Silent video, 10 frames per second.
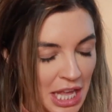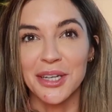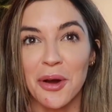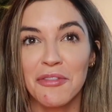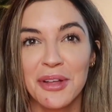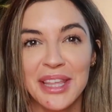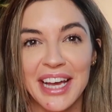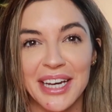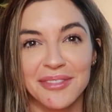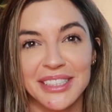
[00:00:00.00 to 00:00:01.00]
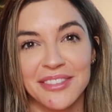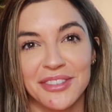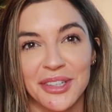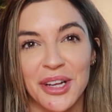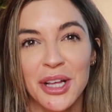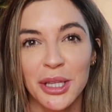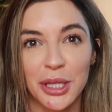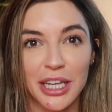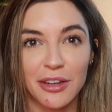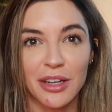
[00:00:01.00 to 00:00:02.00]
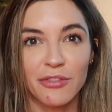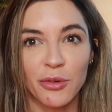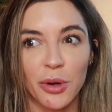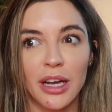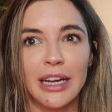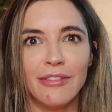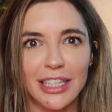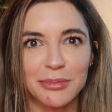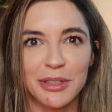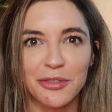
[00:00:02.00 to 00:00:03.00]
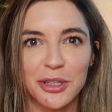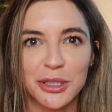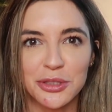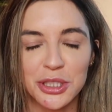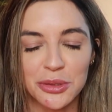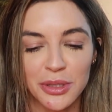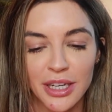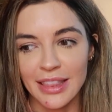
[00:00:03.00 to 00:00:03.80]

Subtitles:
So hopefully that helps if you're looking for an investment for a new shoe.